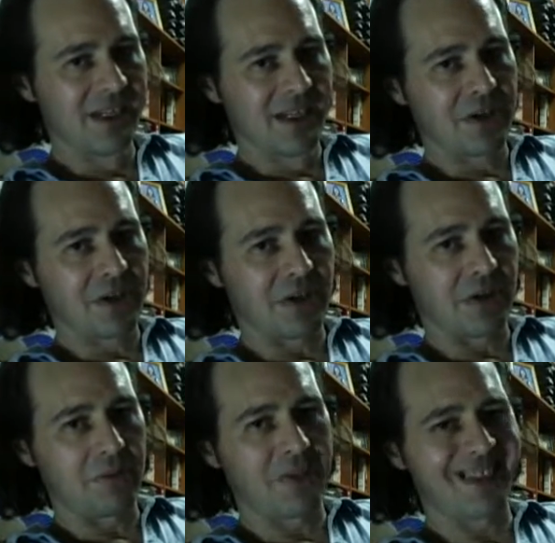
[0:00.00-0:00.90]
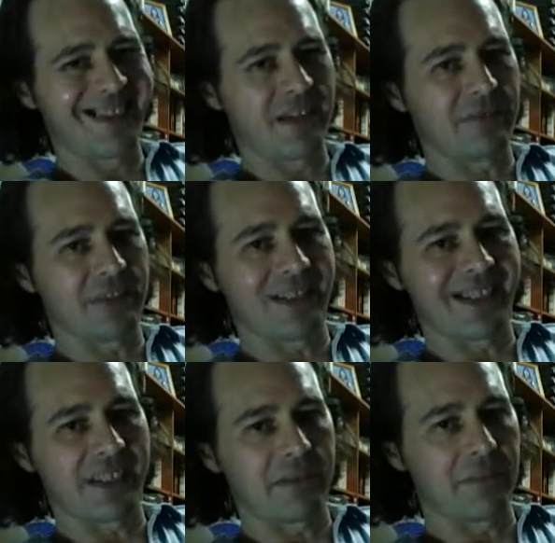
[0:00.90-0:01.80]
So, but it's not really
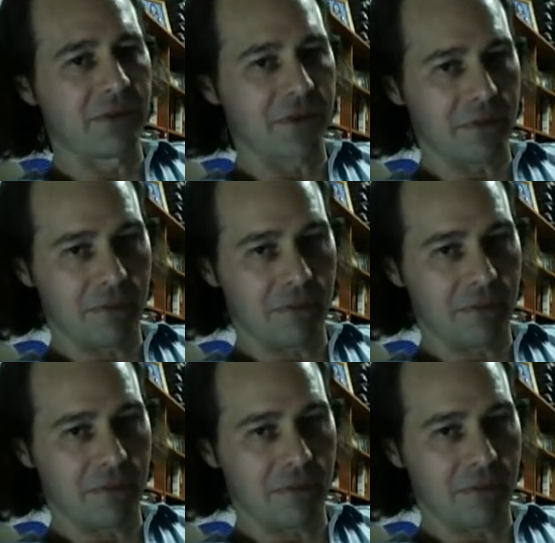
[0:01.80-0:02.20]
that important.